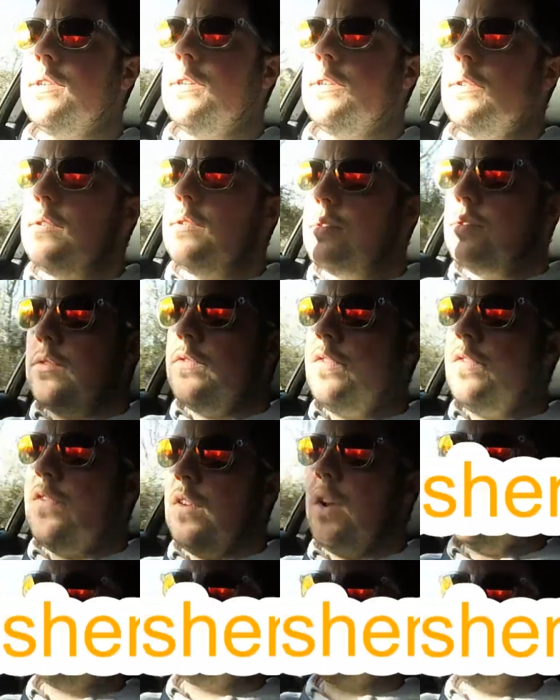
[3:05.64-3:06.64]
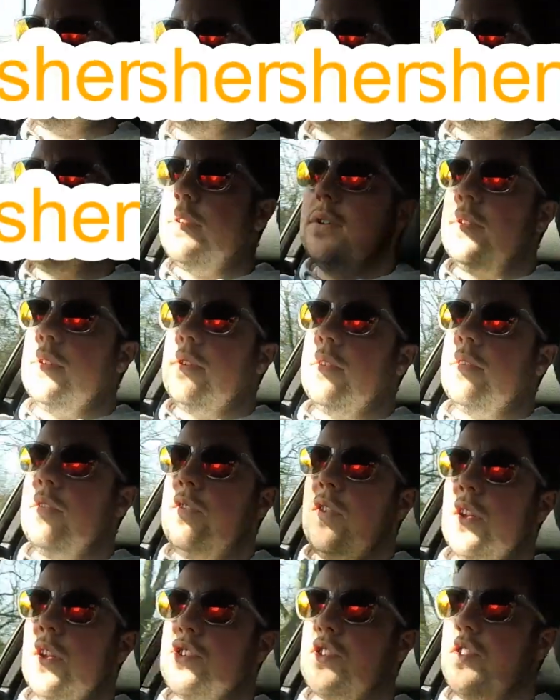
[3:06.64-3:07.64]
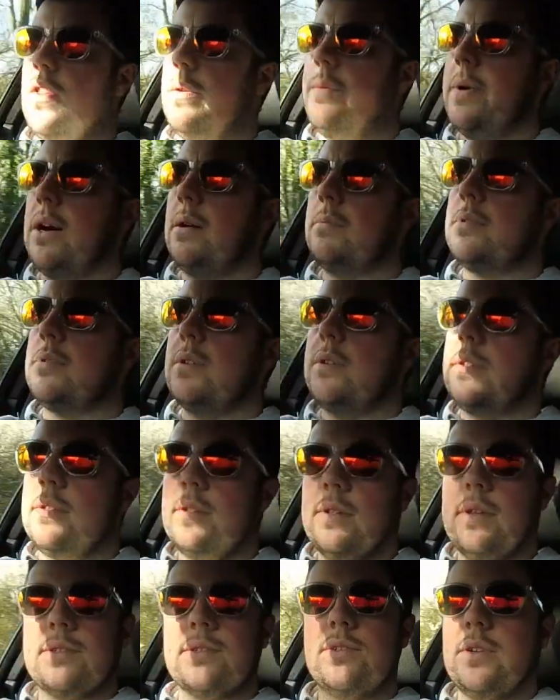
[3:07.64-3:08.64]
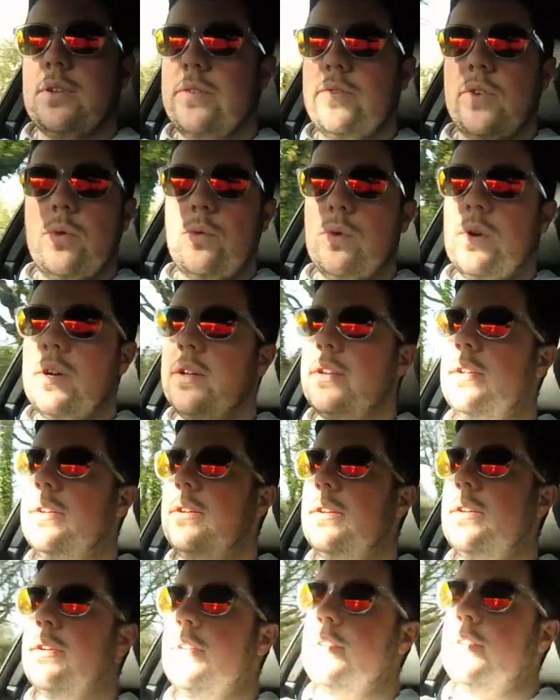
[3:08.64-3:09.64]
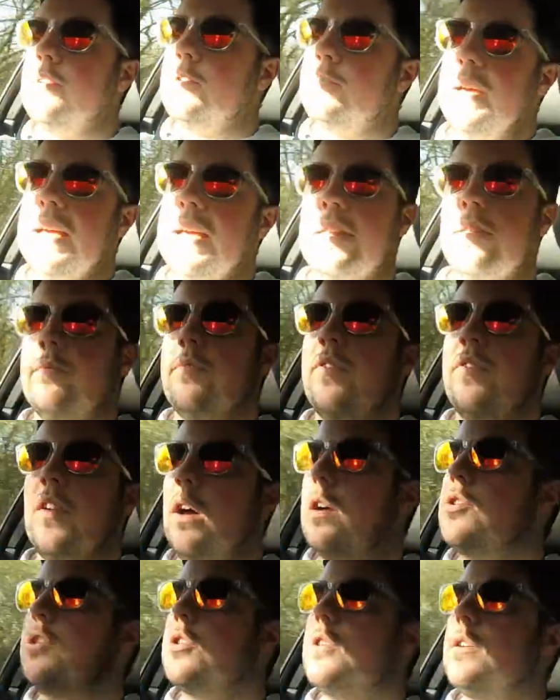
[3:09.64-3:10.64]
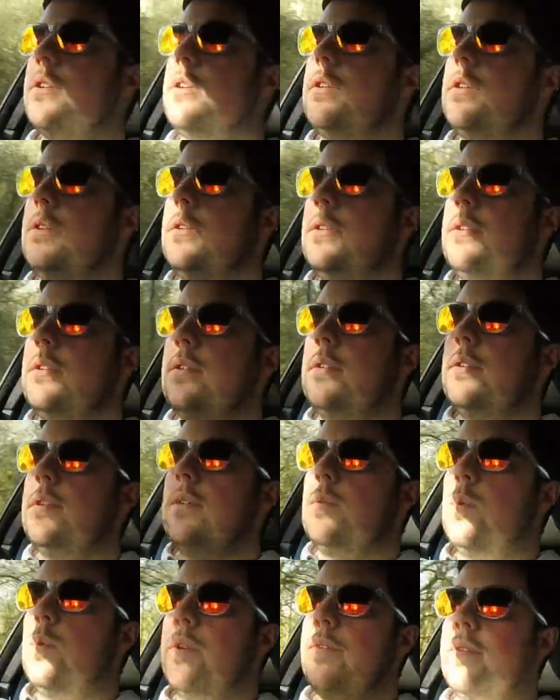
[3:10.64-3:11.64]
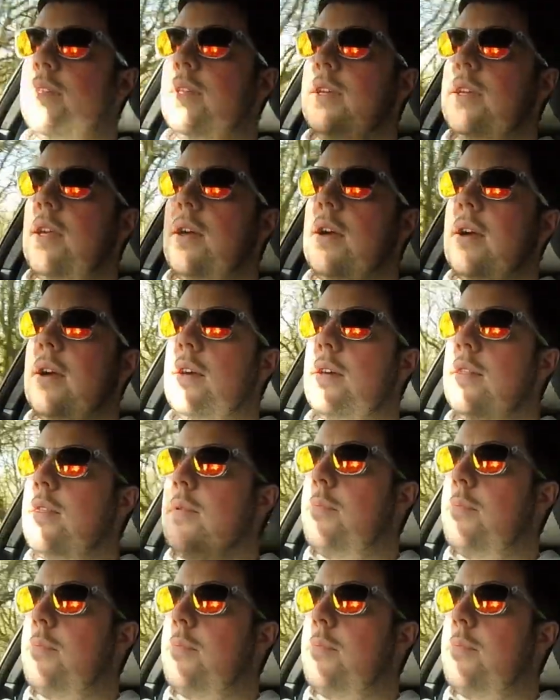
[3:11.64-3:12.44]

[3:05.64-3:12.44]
to sort of flushen them up. That's not even a word. To make them flush with the